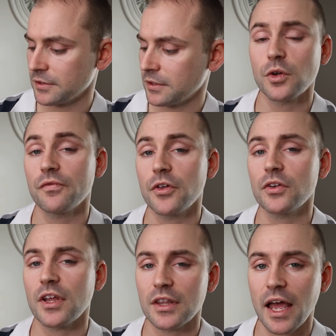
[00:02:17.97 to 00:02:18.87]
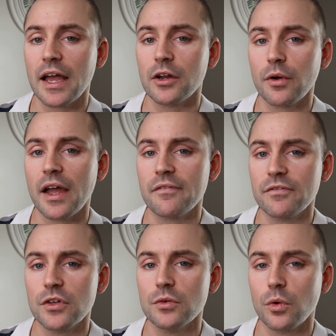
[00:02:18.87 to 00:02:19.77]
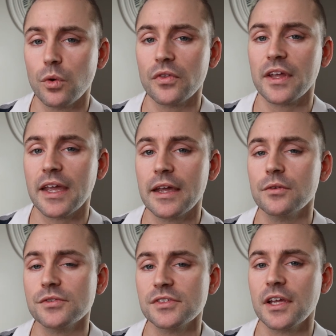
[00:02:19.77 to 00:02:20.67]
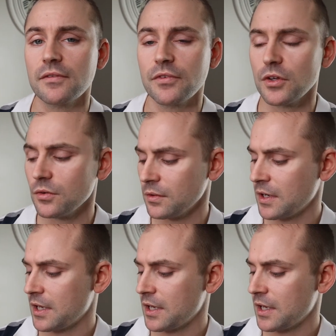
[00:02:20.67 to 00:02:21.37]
So if you're in the line graph view or the candlestick view,